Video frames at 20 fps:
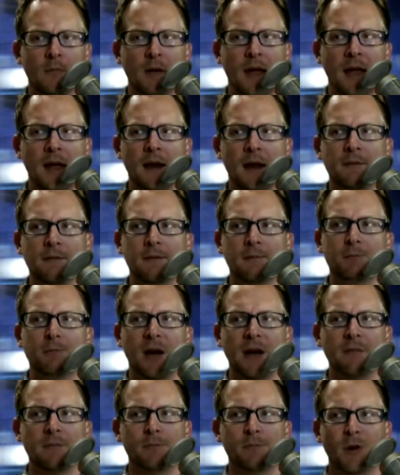and
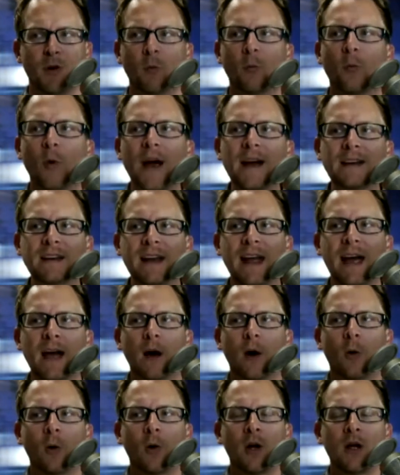but but right
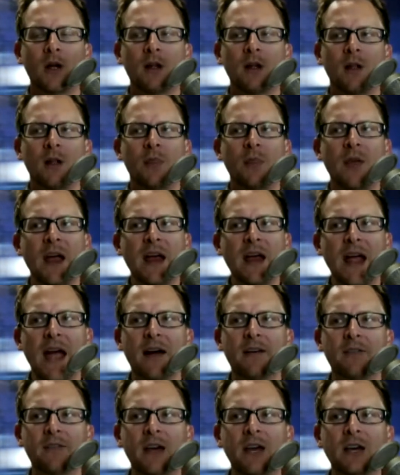now they
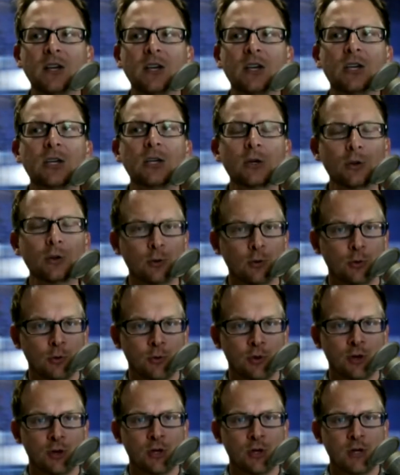have a
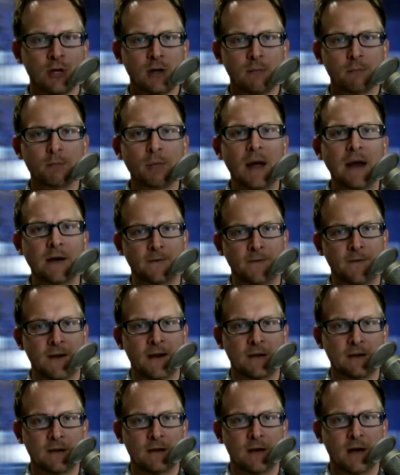huge
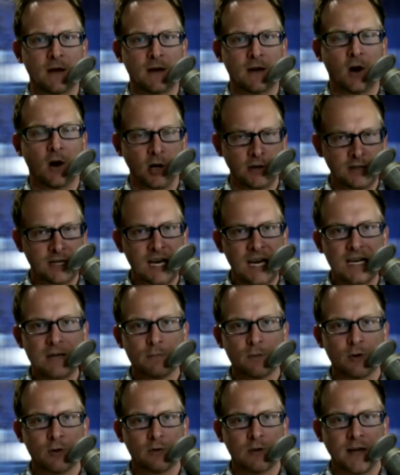benefit uh, on cable.